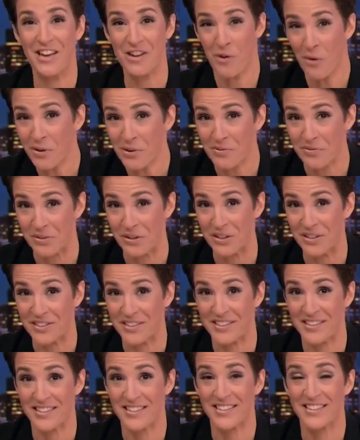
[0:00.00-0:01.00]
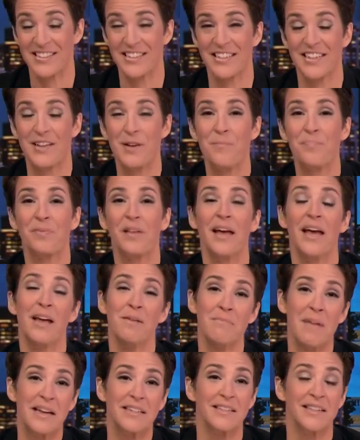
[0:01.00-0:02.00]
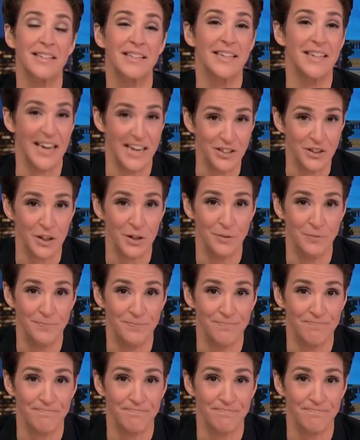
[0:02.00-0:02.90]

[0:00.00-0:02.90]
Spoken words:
in your divorce, it makes the Today Show.